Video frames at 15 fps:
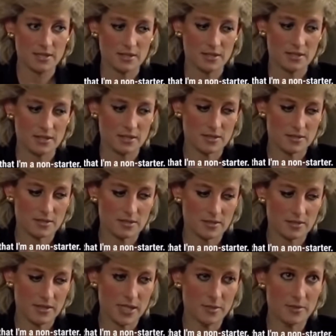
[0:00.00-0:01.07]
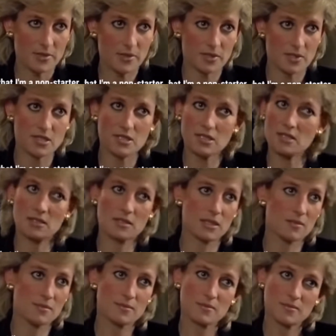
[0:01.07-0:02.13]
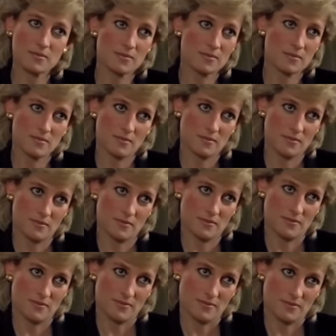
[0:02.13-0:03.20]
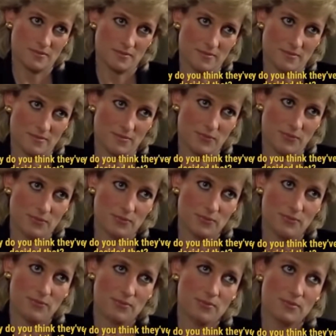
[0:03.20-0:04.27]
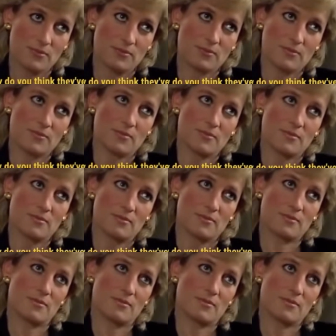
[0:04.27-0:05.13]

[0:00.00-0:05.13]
that I'm a non starter. Why do you think they've decided that?